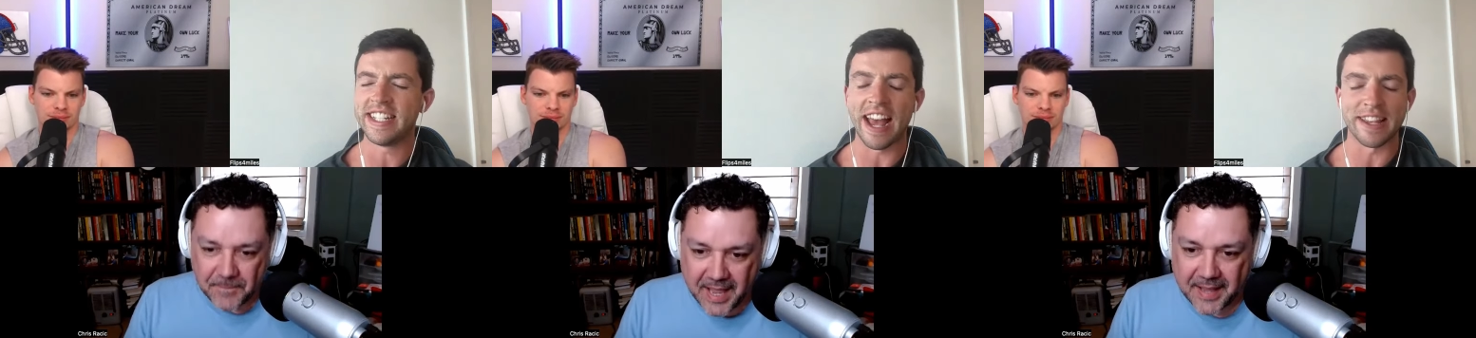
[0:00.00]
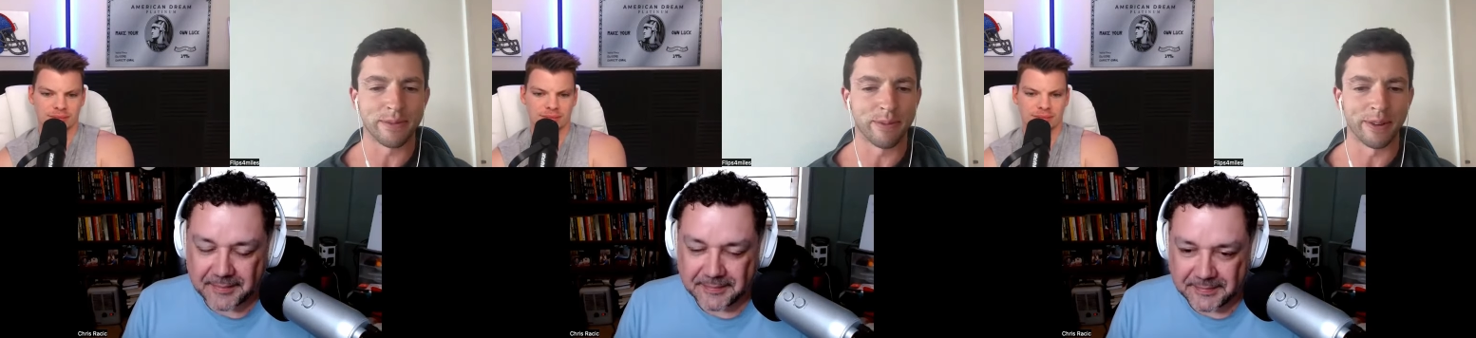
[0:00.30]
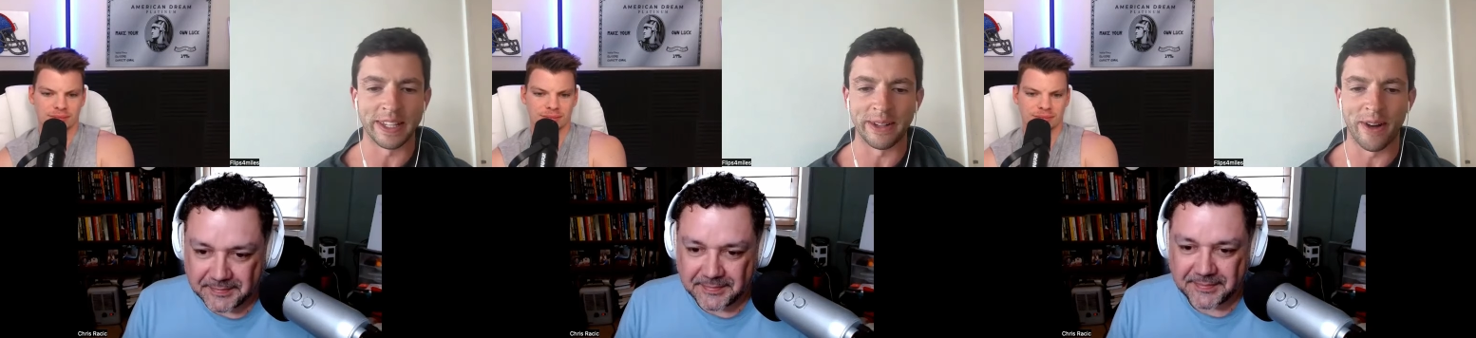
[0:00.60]

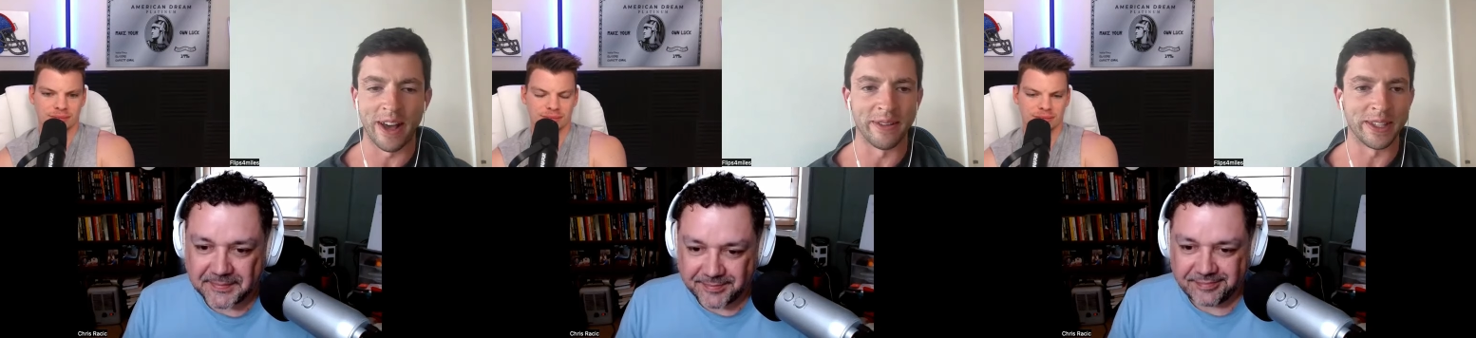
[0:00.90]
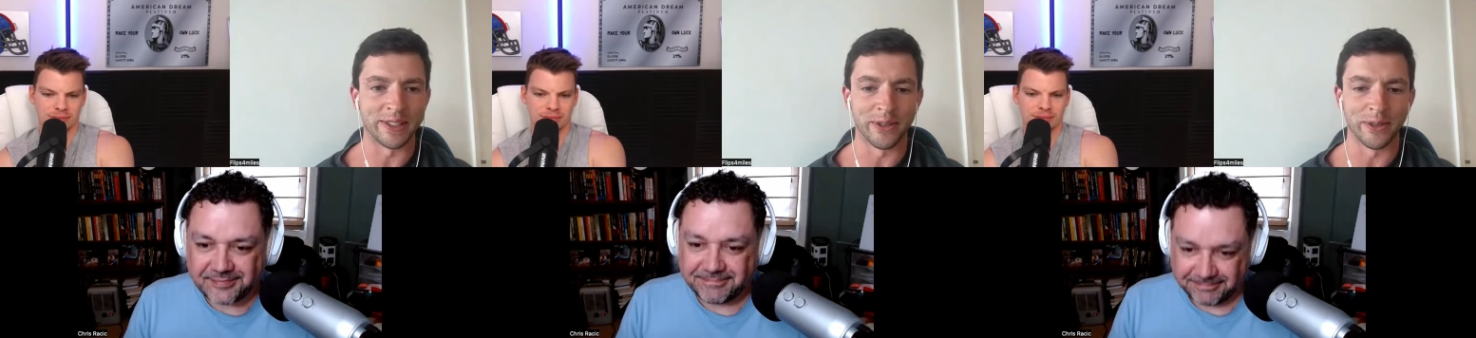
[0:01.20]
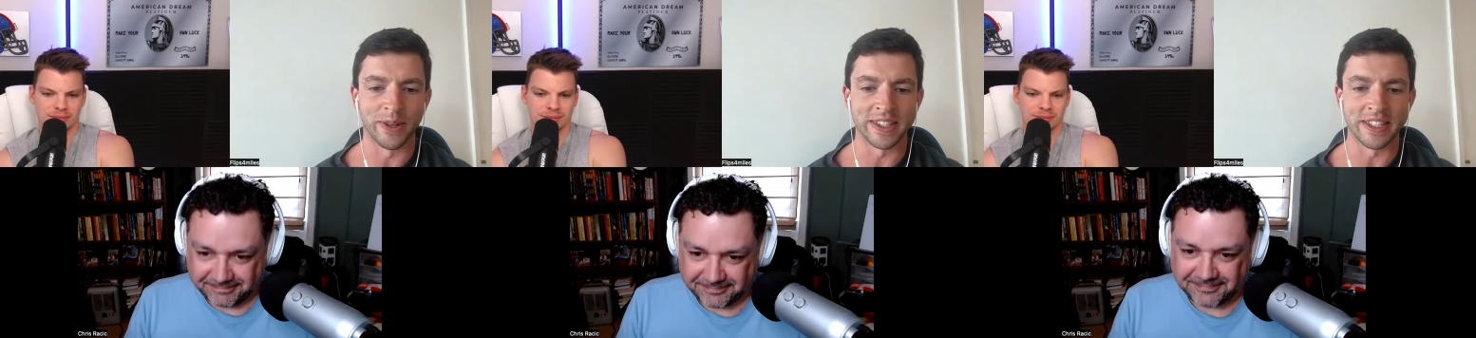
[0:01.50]
Speaker 1: desperately yeah. want to be
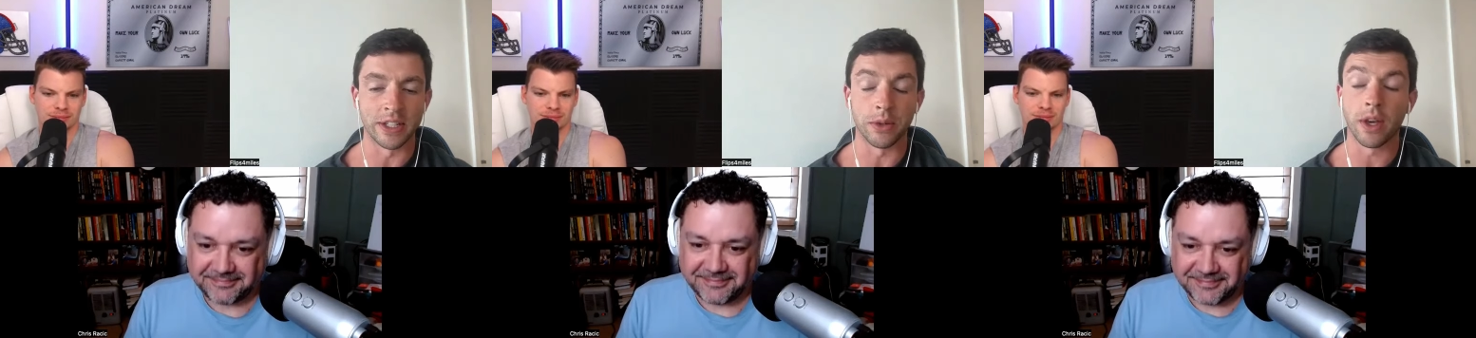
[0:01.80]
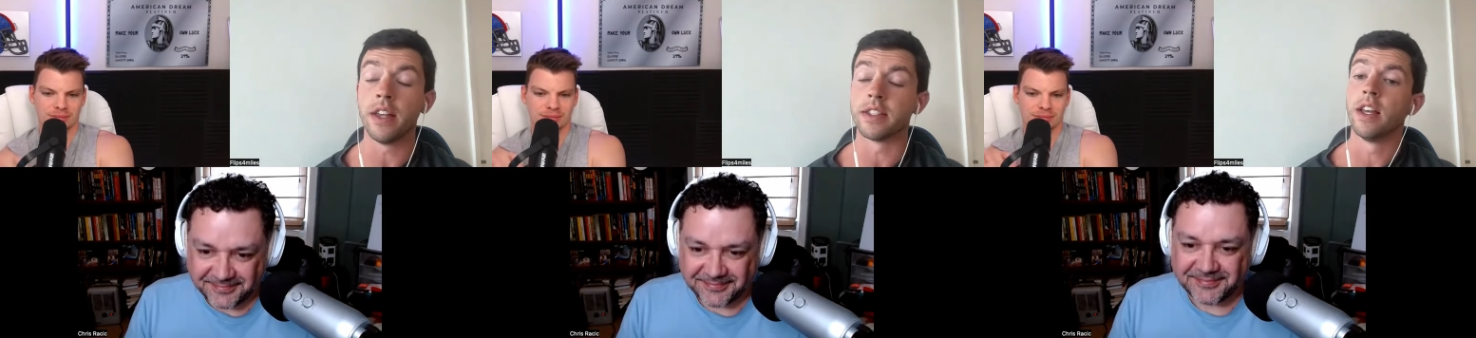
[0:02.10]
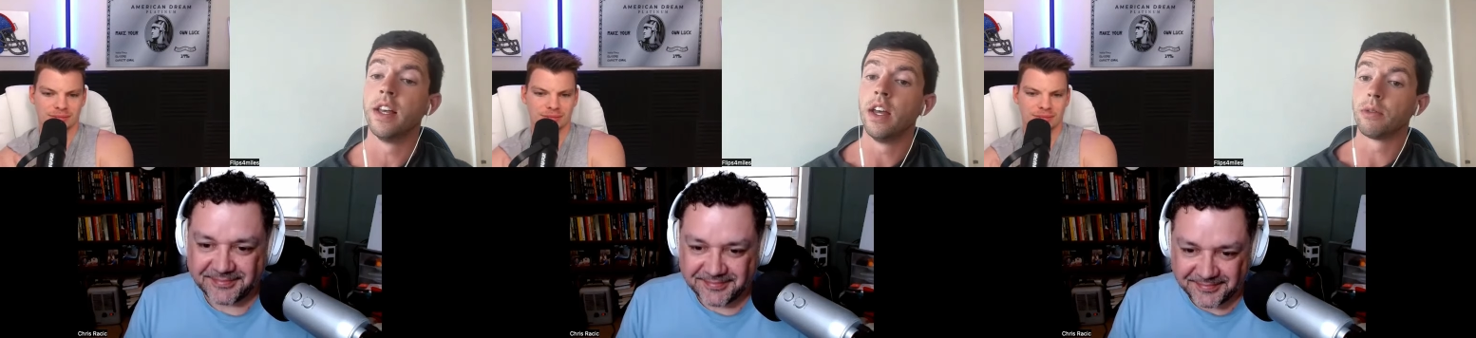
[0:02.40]
told what to do. Cause
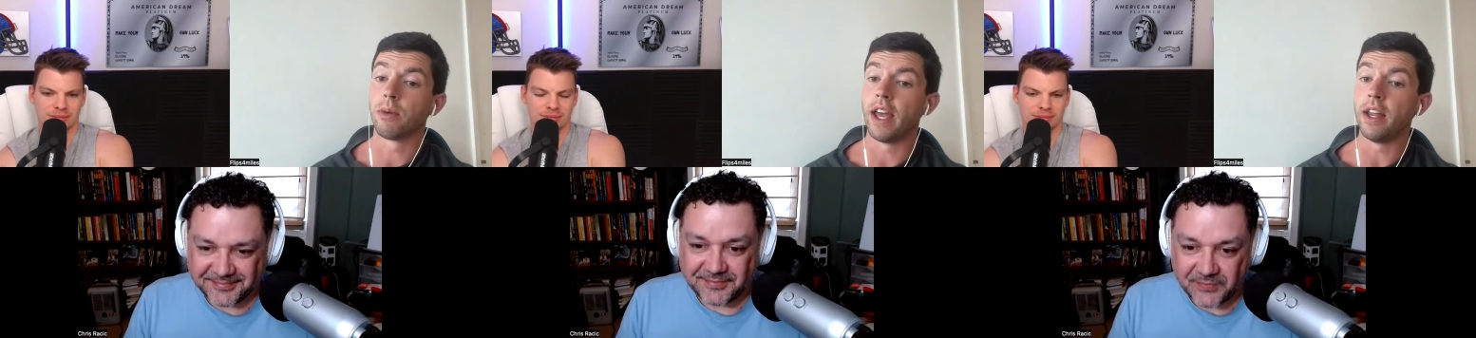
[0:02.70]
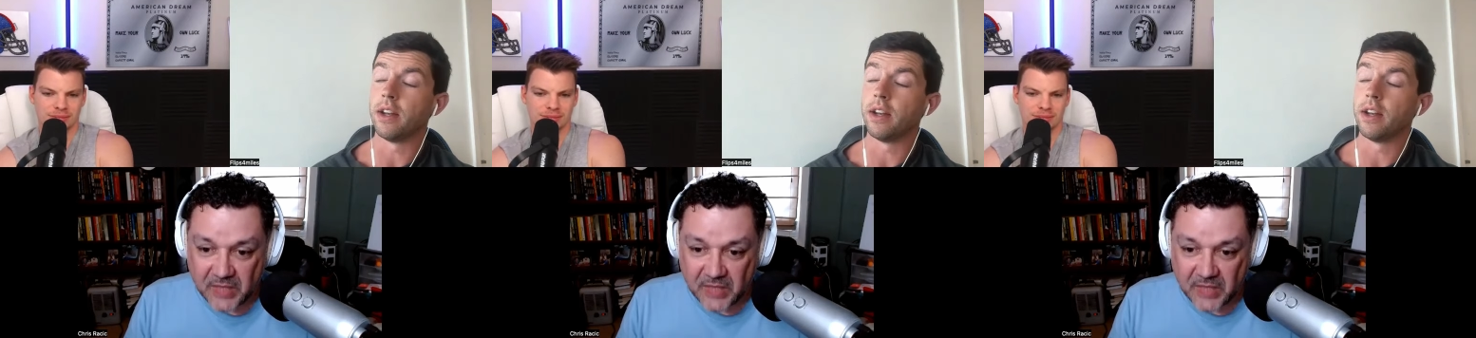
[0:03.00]
right?